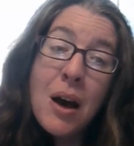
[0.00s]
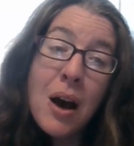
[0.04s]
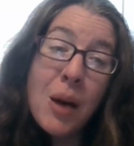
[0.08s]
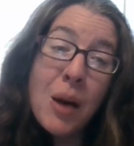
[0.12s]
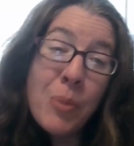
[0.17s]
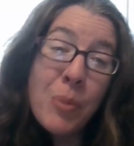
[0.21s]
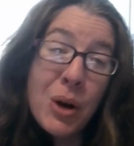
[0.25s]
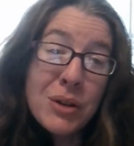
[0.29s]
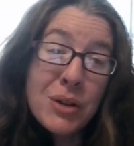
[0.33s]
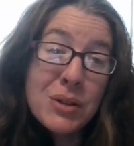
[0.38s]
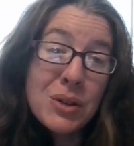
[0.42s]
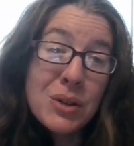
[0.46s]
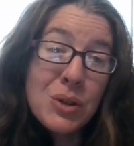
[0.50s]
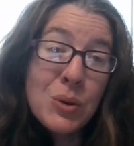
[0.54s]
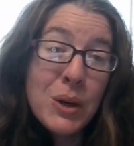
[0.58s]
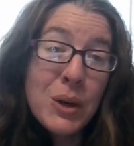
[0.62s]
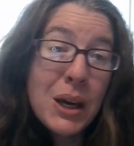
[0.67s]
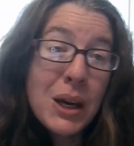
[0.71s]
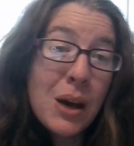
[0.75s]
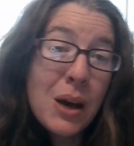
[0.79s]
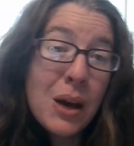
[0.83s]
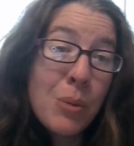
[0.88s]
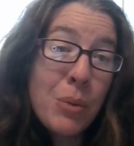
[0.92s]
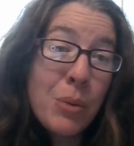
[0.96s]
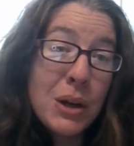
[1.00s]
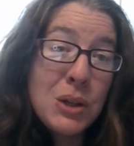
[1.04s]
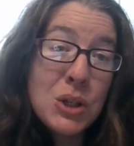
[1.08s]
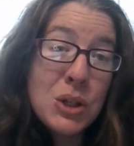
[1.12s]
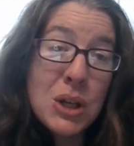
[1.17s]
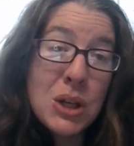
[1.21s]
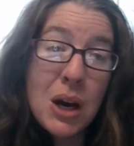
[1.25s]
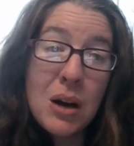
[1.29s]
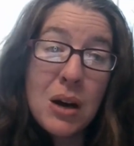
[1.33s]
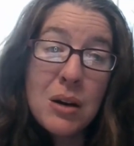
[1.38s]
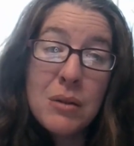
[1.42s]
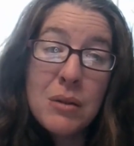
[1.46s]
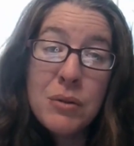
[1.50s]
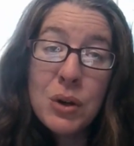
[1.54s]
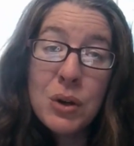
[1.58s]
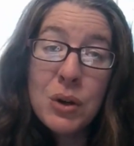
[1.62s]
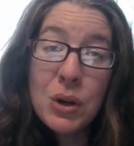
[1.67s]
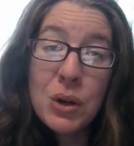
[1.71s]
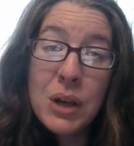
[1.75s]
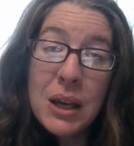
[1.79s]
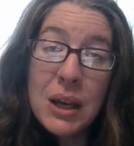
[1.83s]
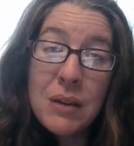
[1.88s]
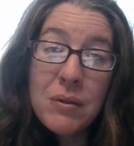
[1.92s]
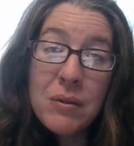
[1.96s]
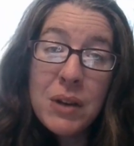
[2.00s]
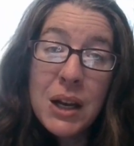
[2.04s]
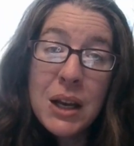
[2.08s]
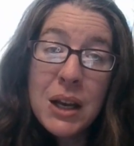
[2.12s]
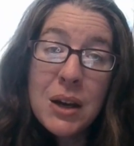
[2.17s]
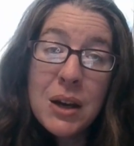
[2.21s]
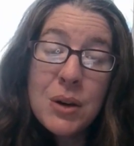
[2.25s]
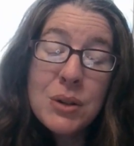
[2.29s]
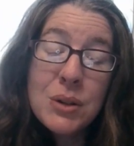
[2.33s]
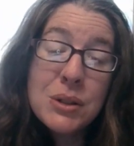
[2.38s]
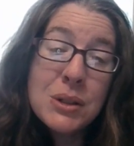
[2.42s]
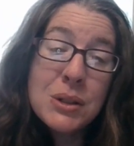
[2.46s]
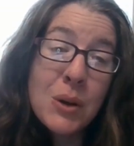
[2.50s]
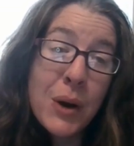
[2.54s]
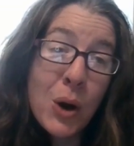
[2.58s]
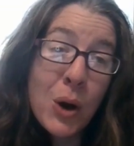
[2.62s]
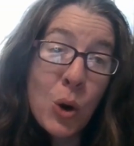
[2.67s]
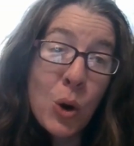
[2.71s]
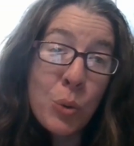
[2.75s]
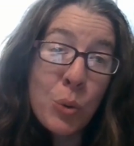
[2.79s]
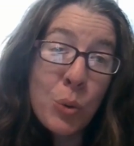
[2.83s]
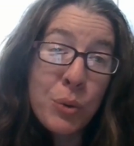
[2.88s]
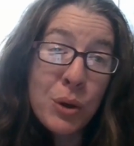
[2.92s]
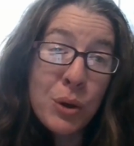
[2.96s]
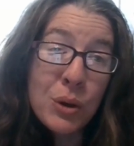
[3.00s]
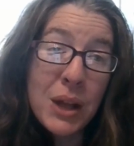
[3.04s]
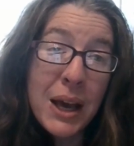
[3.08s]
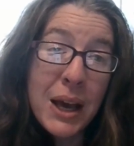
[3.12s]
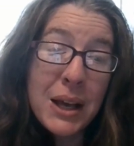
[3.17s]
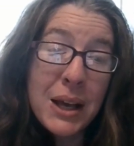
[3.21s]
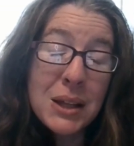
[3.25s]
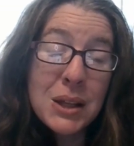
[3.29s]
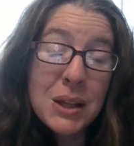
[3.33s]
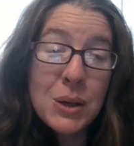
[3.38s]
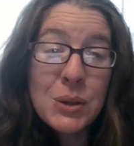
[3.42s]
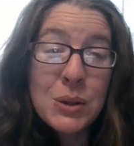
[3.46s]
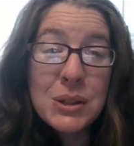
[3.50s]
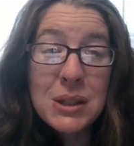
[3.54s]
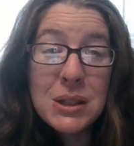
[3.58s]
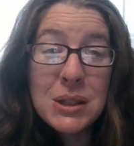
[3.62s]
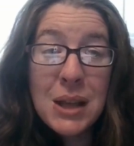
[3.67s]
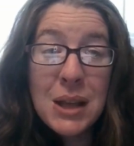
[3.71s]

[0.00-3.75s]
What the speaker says: I'm also doing a bunch of cooking videos, so I hope you like those.